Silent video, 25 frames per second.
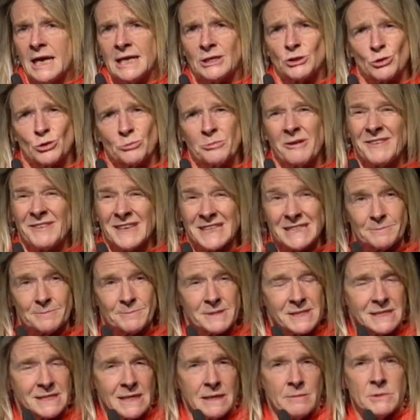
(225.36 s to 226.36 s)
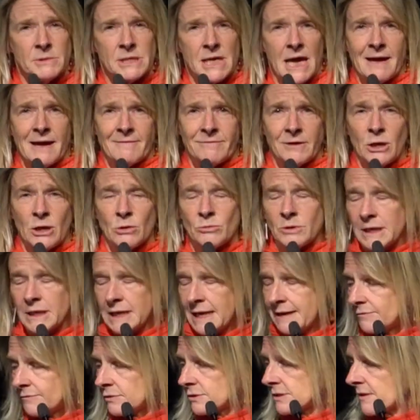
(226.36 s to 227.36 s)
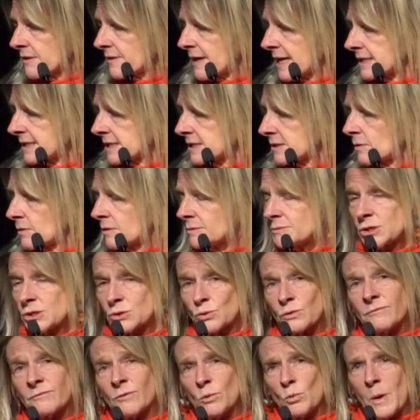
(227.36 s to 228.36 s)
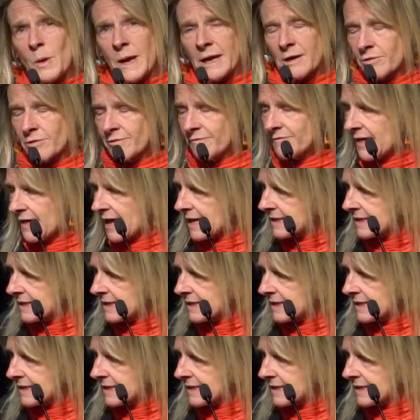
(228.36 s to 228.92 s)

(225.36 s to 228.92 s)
and trauma victims seem to have lower levels of that, so I'm sort of aware of